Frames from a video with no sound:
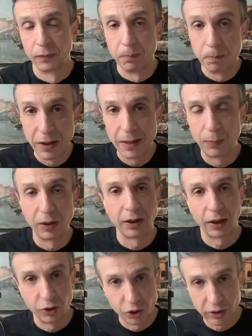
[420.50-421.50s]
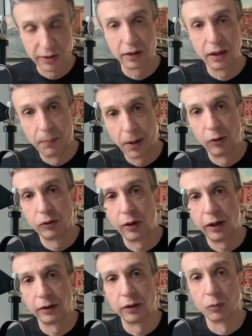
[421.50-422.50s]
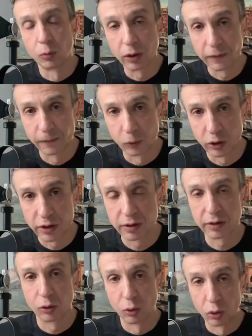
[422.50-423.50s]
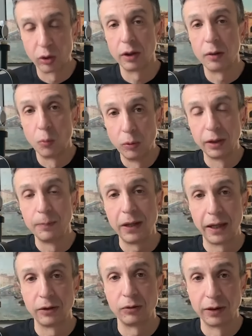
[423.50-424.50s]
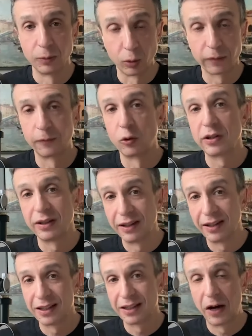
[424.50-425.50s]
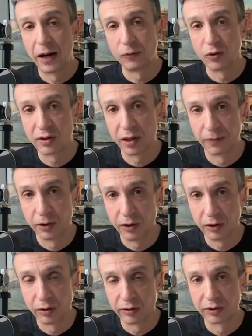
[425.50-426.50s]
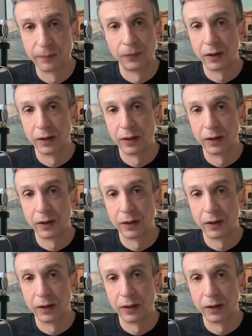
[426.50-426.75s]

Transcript: People that are just about to enter the workforce or will be entering the workforce in the next five to seven years.